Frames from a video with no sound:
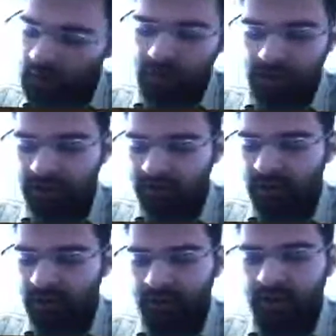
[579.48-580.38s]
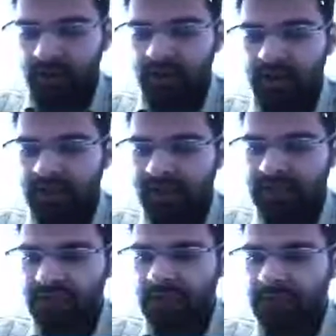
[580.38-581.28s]
we will further
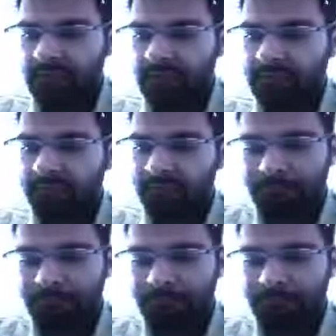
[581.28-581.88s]
investigate that.